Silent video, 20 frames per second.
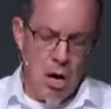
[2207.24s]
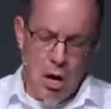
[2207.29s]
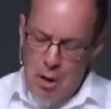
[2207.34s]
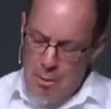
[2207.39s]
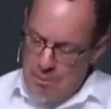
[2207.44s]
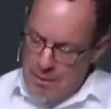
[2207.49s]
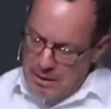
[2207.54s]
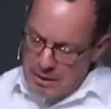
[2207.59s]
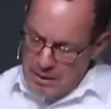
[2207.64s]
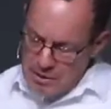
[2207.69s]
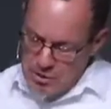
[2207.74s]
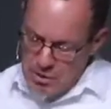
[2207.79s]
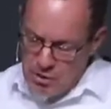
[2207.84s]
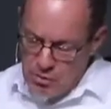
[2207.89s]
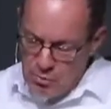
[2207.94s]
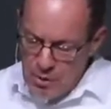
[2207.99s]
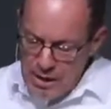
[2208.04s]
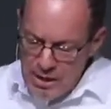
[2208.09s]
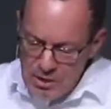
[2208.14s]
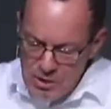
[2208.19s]
Because
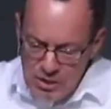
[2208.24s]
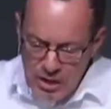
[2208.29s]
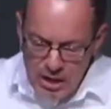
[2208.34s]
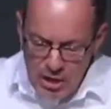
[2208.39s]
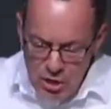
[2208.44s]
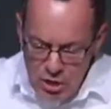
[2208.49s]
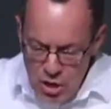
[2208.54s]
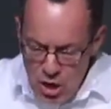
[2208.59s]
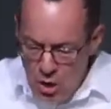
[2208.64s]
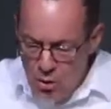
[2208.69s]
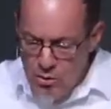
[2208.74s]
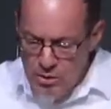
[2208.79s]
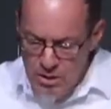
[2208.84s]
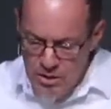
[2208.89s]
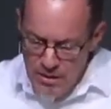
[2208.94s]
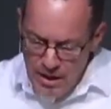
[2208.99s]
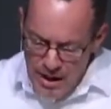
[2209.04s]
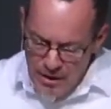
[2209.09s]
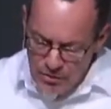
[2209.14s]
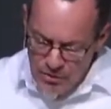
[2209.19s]
grace said no to
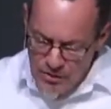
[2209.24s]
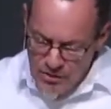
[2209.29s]
that,